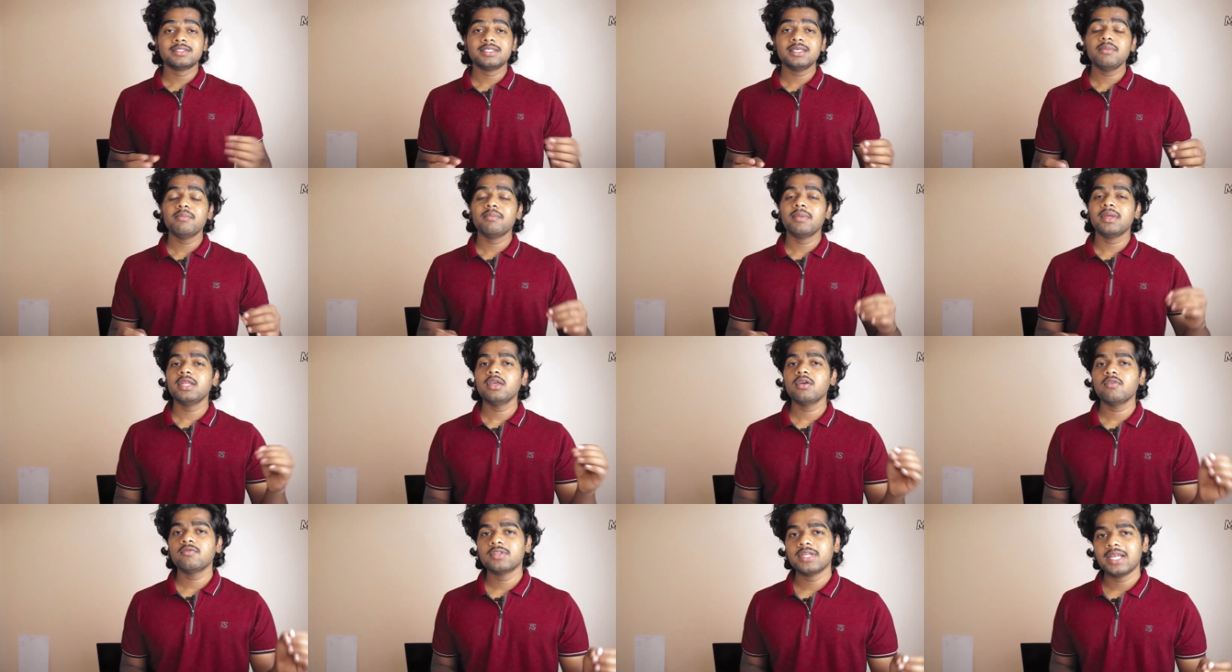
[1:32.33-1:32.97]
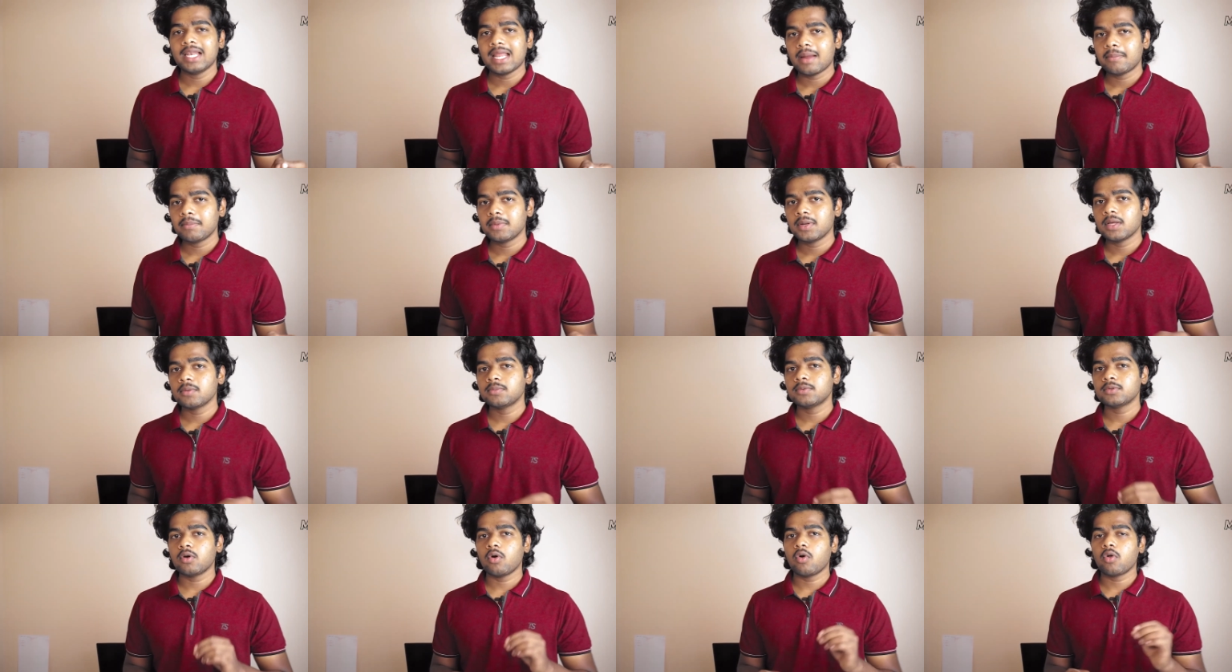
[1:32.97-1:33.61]
See, many of the
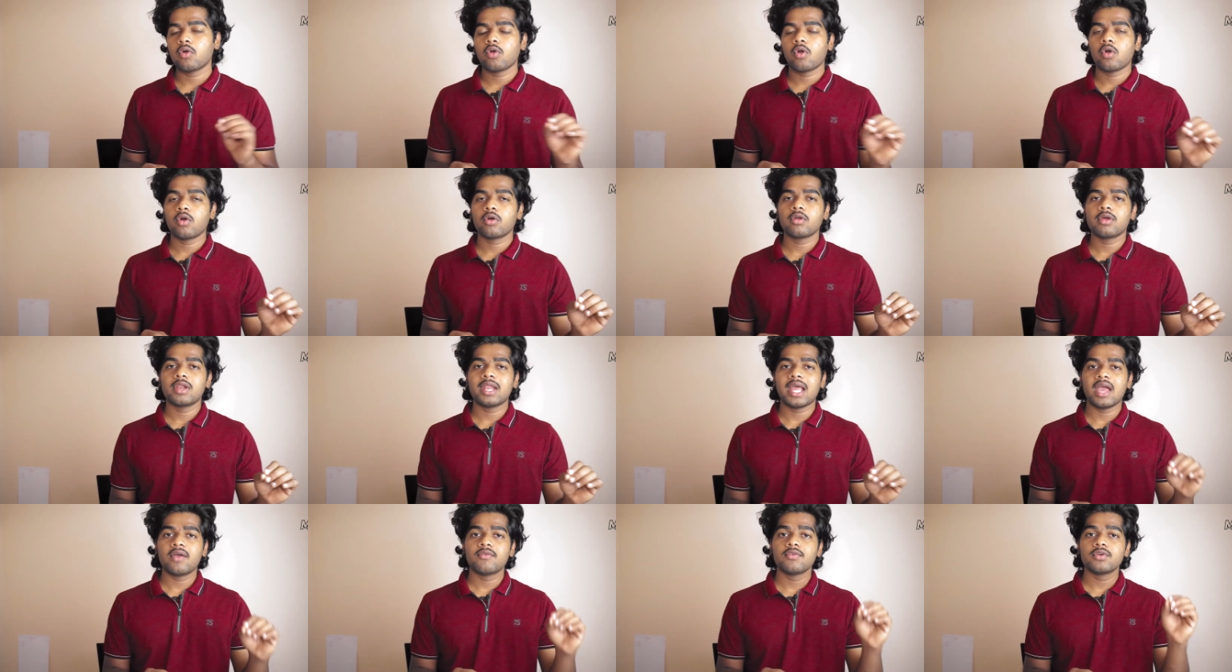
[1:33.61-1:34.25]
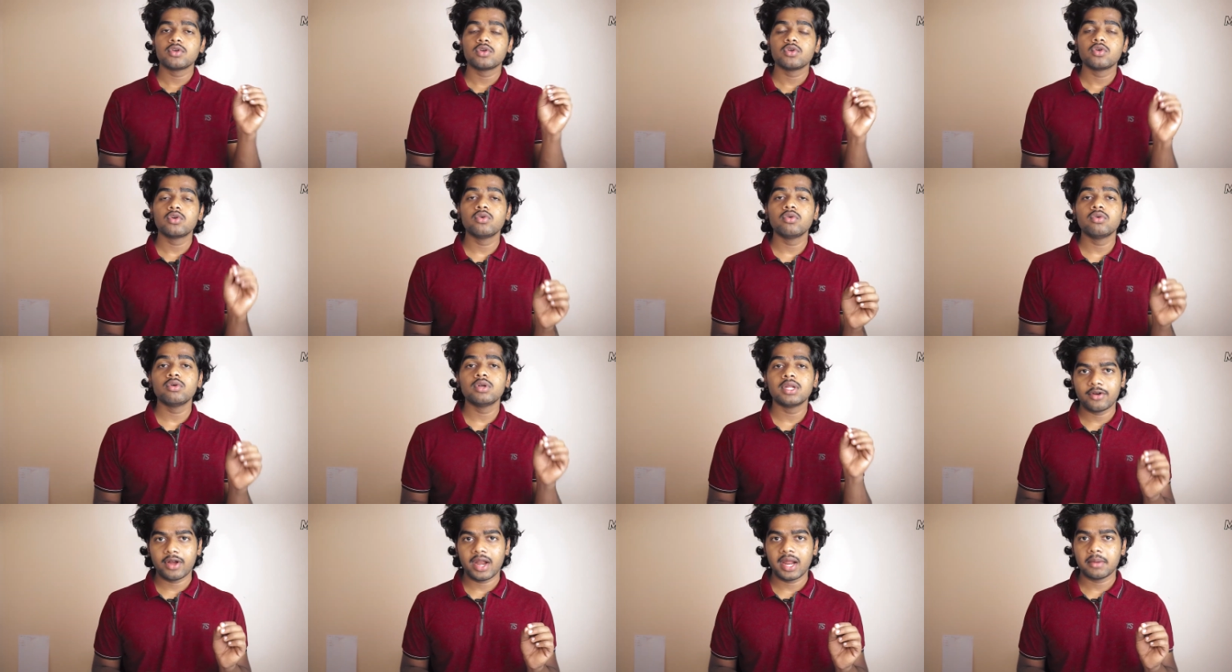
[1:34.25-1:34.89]
laptops are not all having
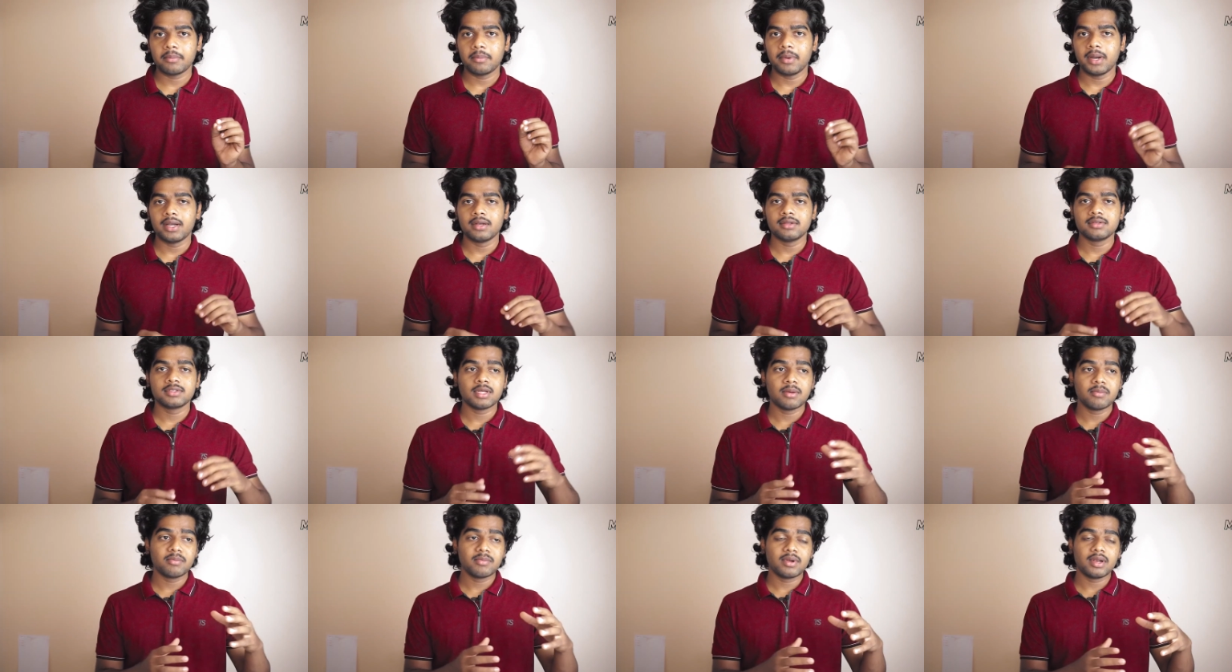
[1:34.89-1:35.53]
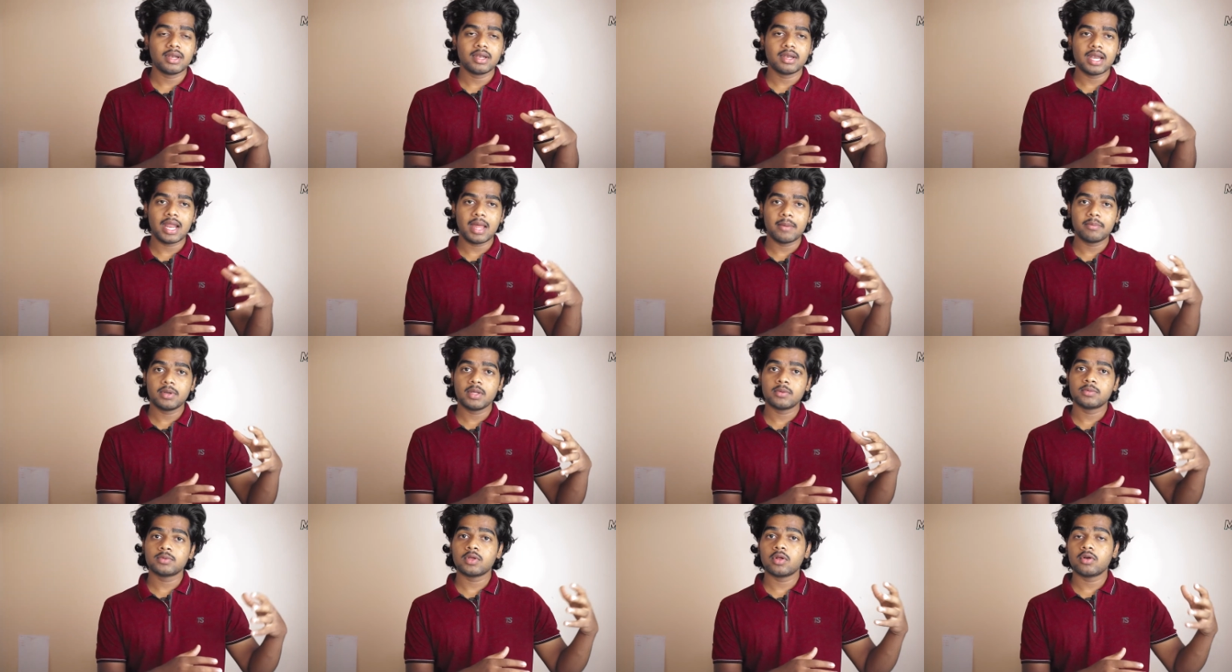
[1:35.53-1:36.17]
good trackpad. Some
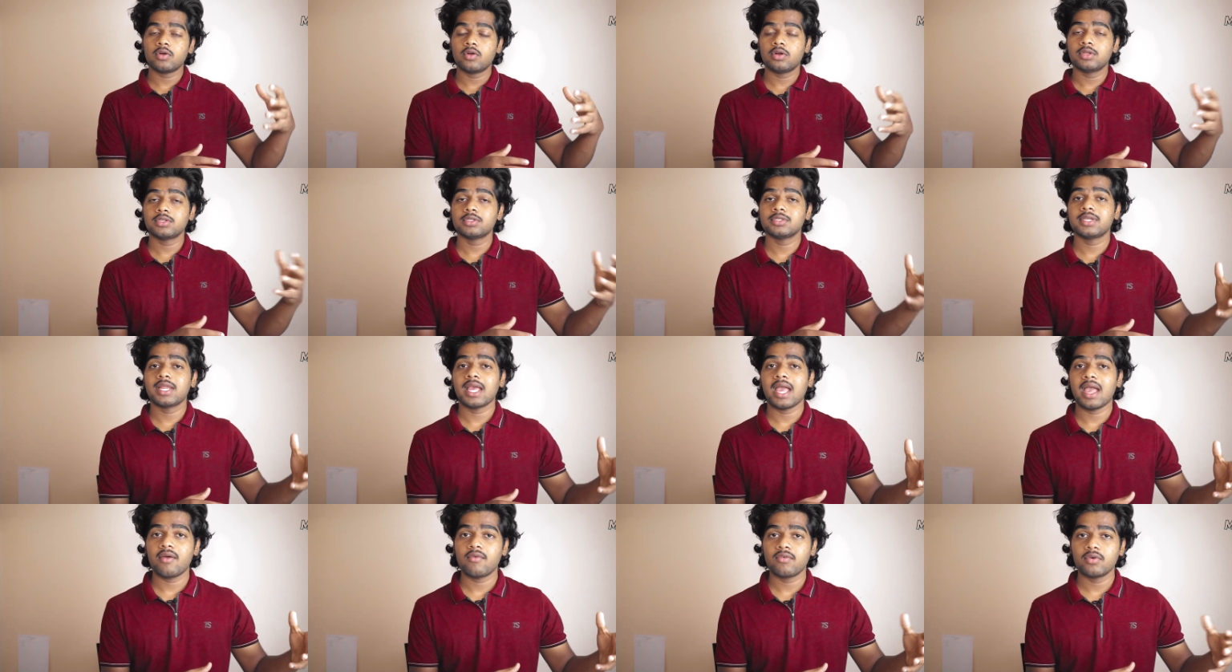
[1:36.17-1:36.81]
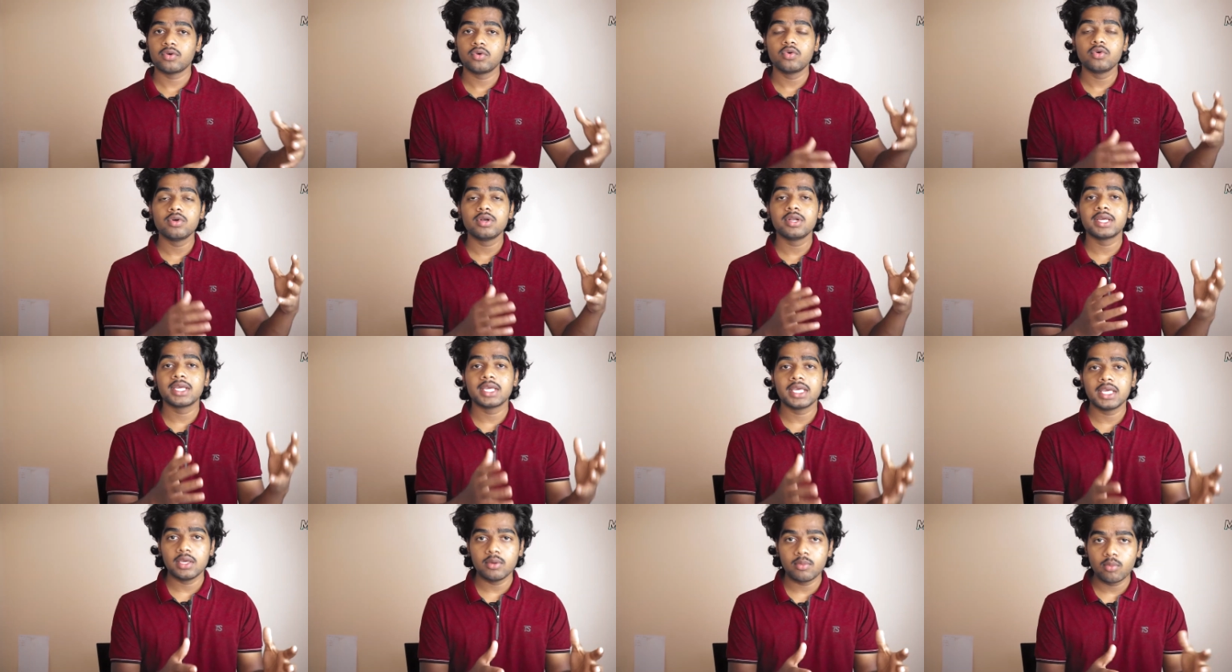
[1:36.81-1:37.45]
laptops or doesn't have
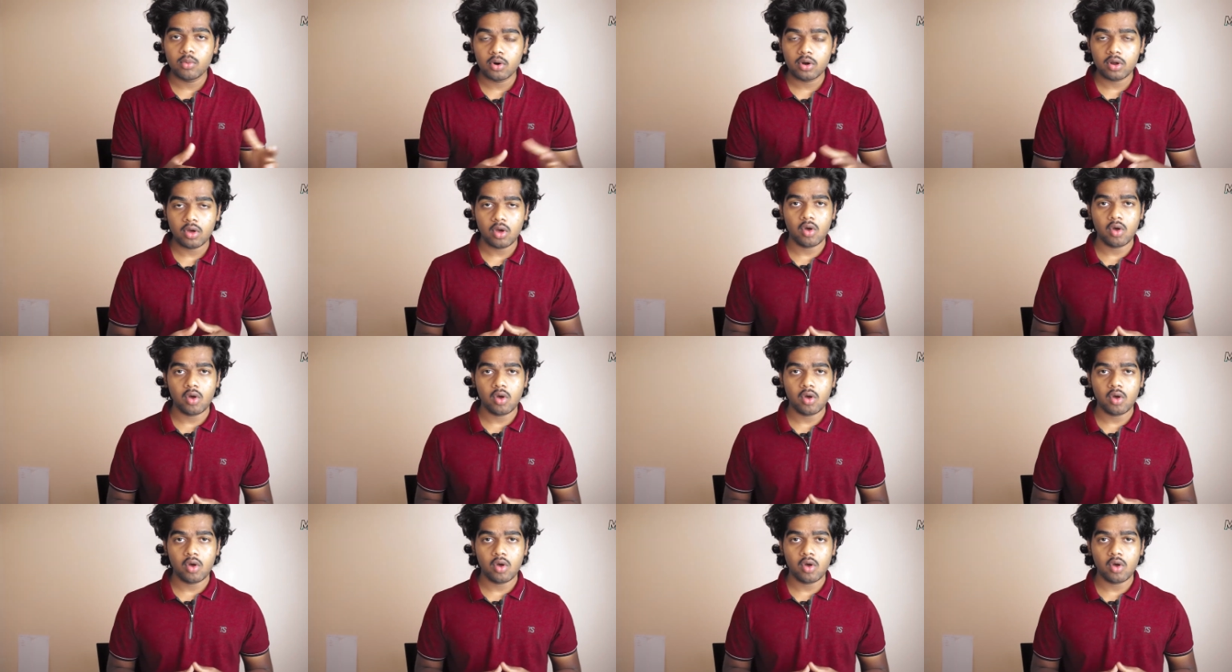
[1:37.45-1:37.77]
good keyboard